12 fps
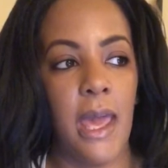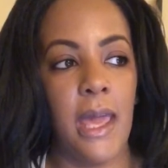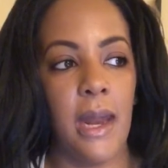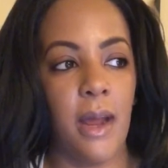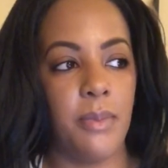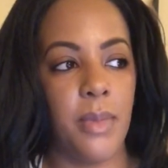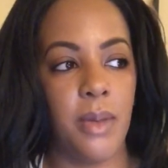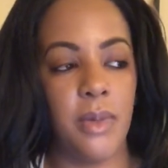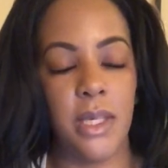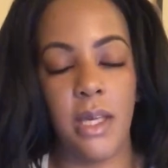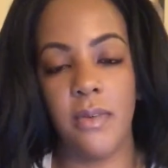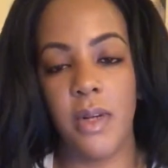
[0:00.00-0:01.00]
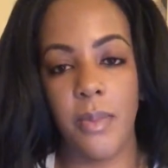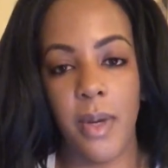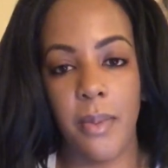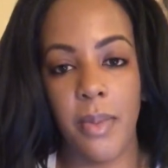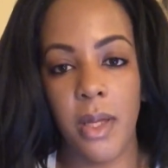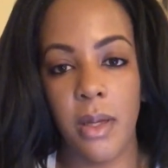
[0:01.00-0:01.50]
And I maybe given them
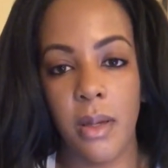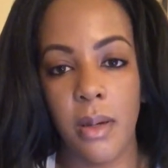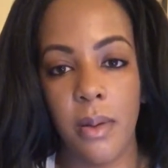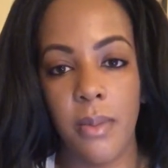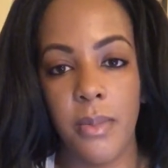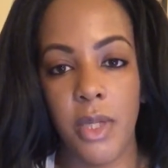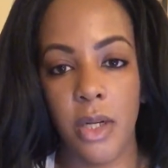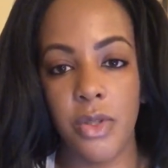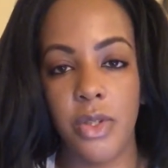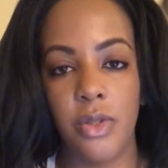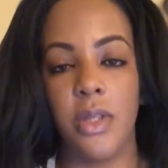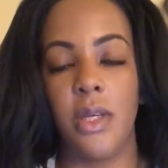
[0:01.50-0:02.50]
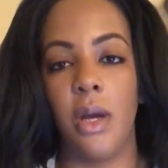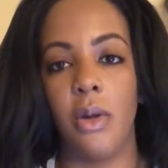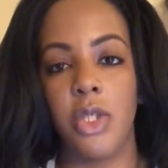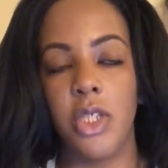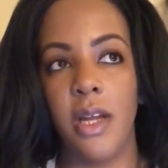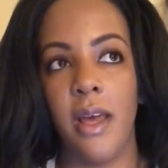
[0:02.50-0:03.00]
up, sooner than I
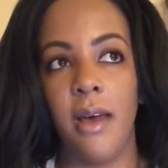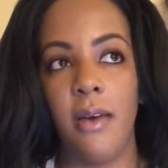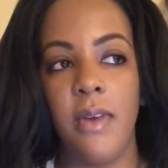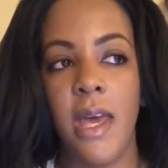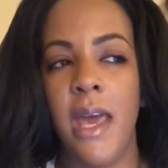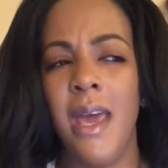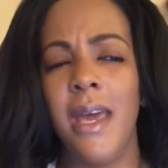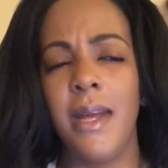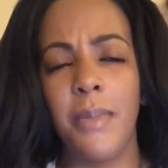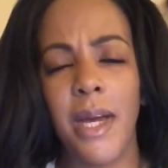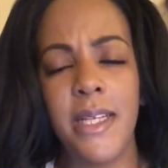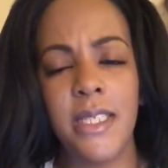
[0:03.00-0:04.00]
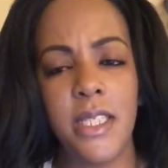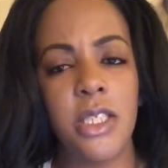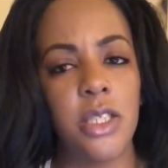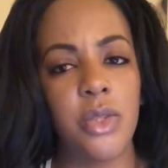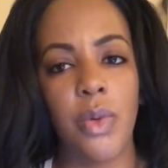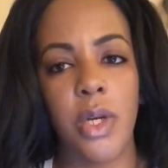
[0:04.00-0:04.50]
should have. And my
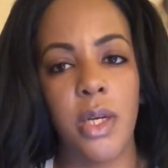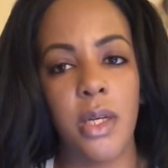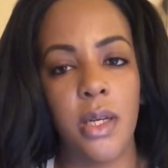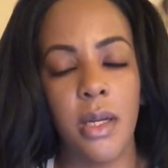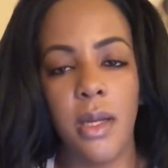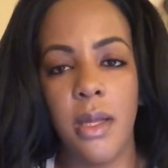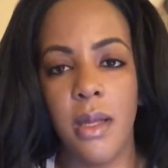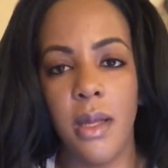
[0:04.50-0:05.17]
intentions were good